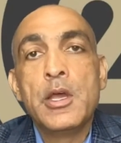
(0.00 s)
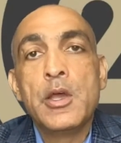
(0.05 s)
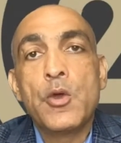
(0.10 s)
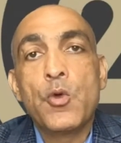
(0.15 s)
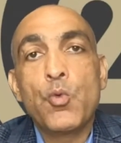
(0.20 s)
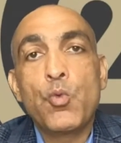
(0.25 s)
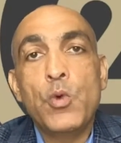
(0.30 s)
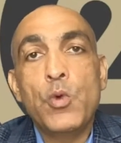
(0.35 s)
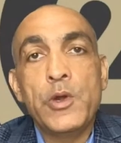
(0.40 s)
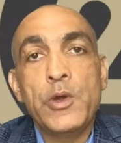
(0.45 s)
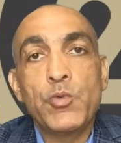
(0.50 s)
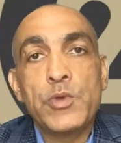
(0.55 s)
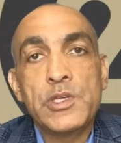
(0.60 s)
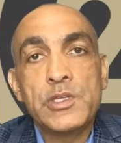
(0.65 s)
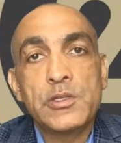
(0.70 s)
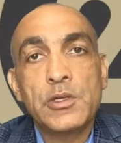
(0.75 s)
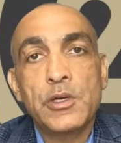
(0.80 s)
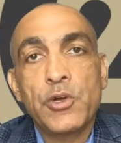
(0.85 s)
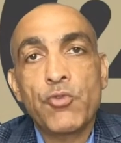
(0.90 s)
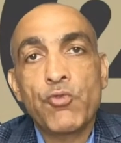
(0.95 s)
When we
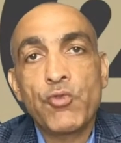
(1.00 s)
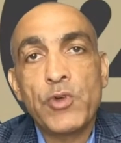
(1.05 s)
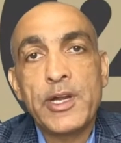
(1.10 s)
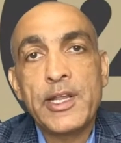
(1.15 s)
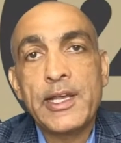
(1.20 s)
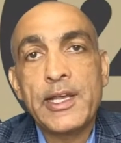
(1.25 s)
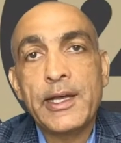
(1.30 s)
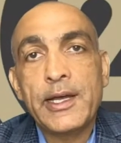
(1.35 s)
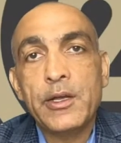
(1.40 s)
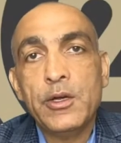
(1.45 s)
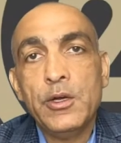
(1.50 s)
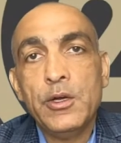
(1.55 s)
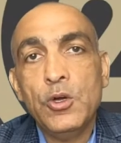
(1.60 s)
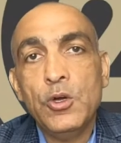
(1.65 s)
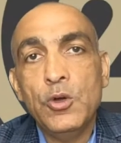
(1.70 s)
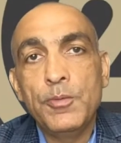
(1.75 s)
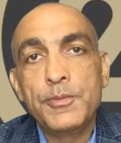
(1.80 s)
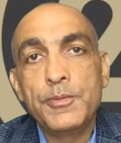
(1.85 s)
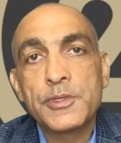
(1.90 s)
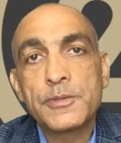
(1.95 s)
started running out of
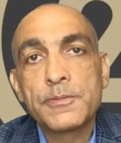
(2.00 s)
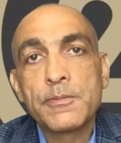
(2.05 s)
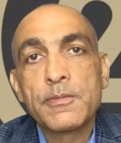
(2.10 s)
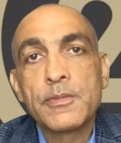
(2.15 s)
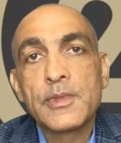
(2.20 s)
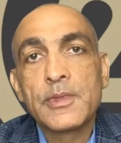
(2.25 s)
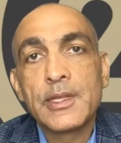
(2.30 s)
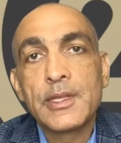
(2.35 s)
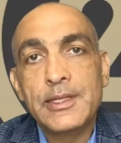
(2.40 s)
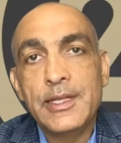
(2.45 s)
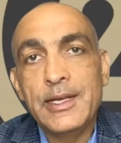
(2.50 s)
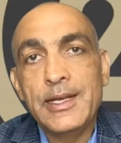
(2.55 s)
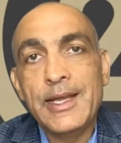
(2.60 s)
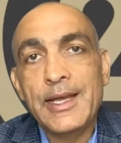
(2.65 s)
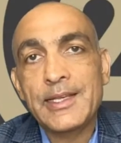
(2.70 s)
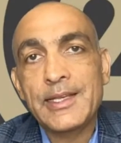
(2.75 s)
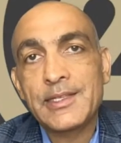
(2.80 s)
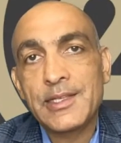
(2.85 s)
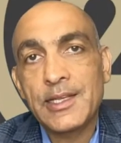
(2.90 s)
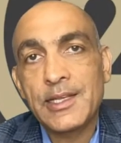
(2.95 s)
homes, the
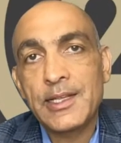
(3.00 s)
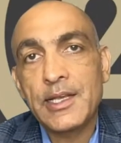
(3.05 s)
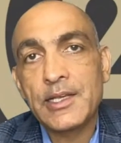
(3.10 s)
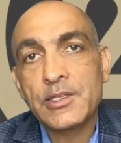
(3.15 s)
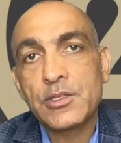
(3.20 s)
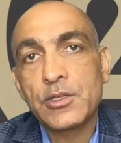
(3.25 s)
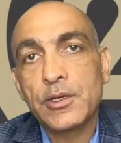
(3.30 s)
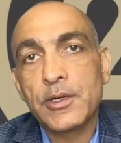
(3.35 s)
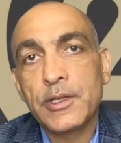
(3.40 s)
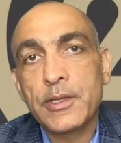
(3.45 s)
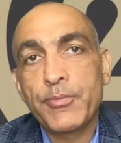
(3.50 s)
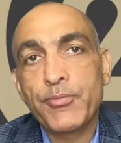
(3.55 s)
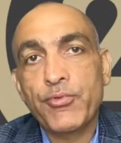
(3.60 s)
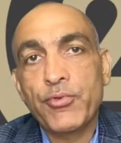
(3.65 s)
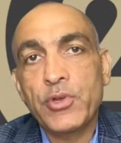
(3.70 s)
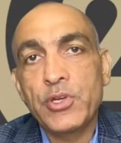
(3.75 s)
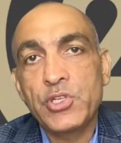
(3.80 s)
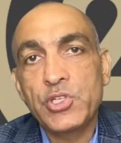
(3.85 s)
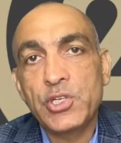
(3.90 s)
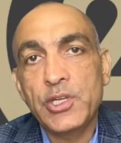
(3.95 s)
next thing that started
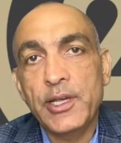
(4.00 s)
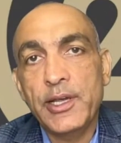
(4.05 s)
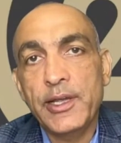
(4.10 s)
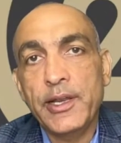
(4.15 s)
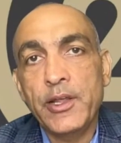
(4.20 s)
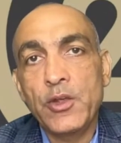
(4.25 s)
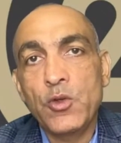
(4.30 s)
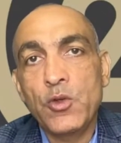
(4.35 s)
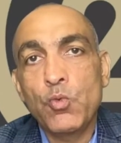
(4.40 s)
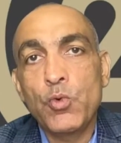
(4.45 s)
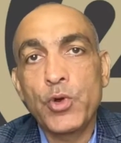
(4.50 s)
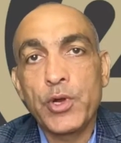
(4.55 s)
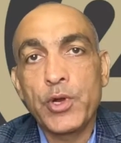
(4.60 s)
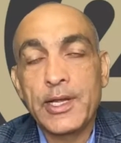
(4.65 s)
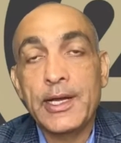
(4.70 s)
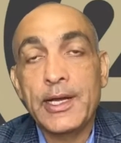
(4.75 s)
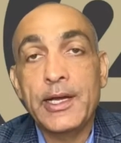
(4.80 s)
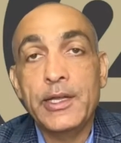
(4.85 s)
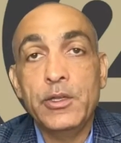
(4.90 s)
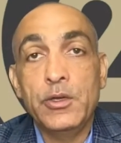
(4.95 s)
appreciating were
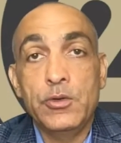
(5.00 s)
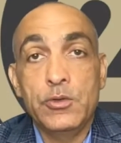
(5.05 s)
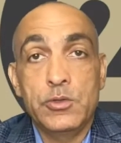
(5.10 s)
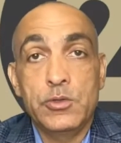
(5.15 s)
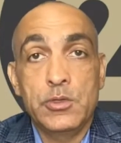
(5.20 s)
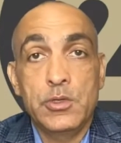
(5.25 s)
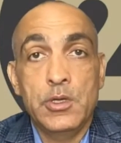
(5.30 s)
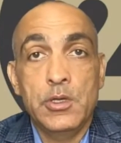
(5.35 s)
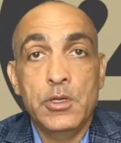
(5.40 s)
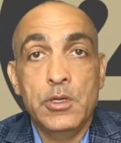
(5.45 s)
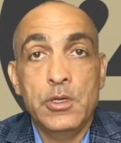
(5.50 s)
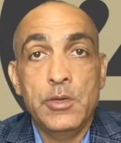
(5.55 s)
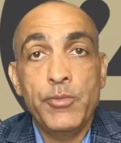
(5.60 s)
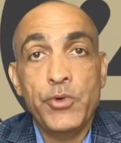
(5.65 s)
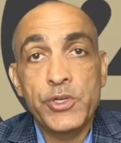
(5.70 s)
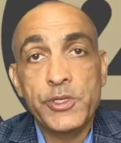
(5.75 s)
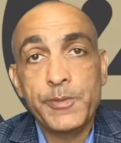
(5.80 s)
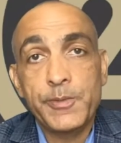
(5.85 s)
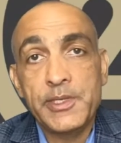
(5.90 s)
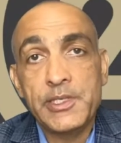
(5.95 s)
condos,
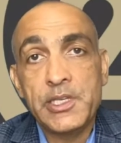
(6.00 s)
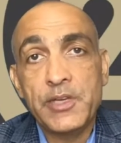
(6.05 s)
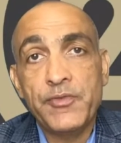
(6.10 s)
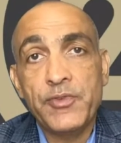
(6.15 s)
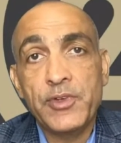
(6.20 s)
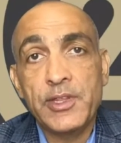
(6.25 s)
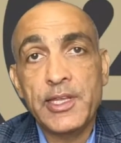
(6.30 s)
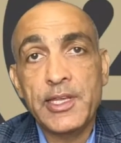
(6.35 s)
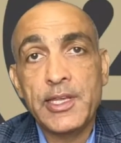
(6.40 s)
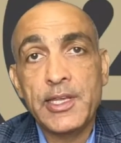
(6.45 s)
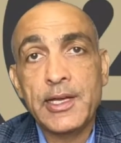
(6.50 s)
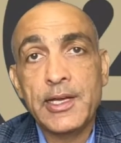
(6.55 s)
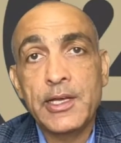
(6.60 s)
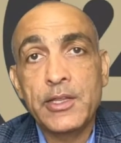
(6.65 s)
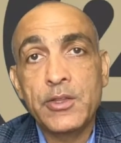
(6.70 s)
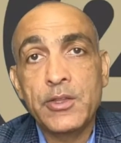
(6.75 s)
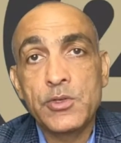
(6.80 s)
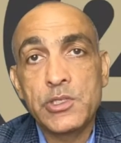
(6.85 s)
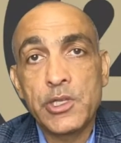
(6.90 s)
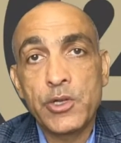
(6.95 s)
more specifically
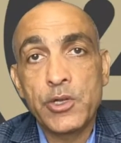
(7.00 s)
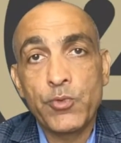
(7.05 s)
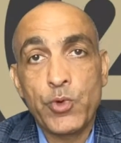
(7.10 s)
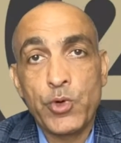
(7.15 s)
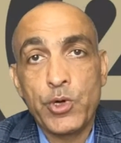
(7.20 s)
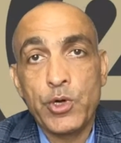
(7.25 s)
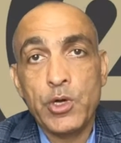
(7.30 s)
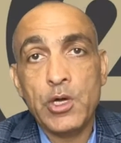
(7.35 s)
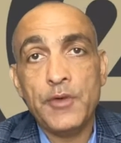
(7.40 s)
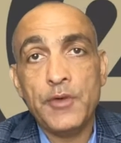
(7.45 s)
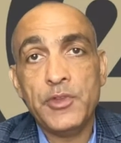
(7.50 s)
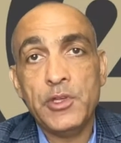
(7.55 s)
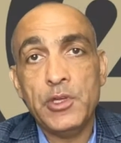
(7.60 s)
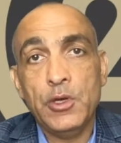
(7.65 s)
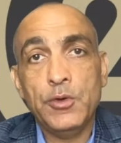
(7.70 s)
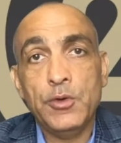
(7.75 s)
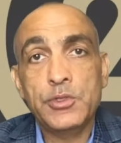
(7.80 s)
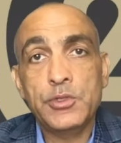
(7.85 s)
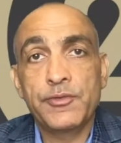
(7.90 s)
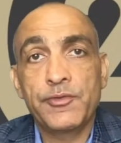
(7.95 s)
condos that were off the
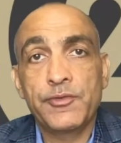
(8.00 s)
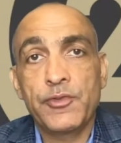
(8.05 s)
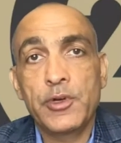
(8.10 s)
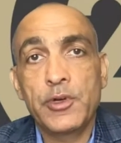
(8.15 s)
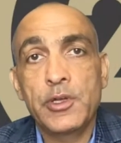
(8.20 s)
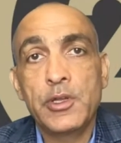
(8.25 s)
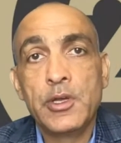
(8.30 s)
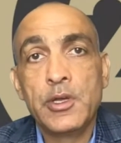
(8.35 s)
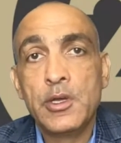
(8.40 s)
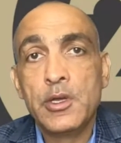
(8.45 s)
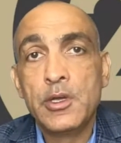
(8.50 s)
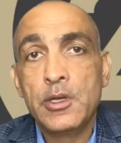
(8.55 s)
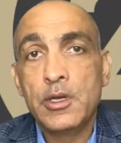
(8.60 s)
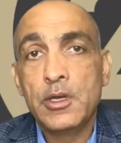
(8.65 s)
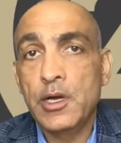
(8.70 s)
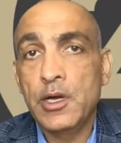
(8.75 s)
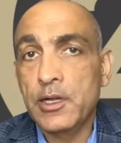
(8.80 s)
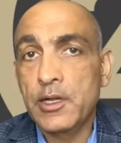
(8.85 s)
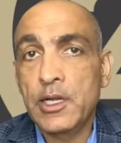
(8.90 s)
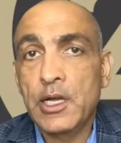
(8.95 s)
oceanfront,
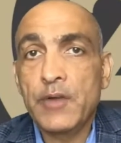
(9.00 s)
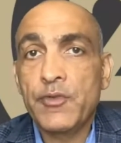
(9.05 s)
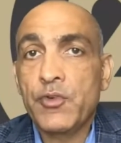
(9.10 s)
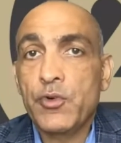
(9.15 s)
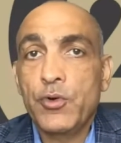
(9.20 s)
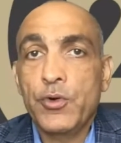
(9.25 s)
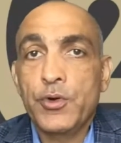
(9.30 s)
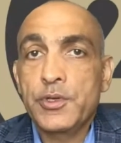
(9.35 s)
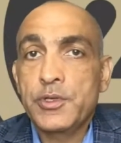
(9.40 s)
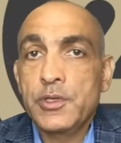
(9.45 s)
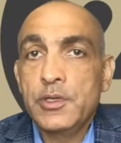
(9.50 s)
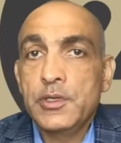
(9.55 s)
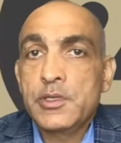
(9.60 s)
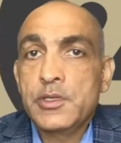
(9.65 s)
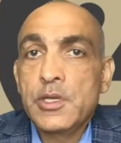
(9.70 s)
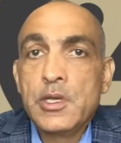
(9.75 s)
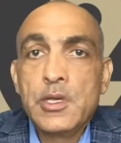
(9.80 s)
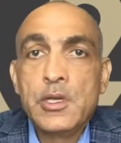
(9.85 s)
on golf courses,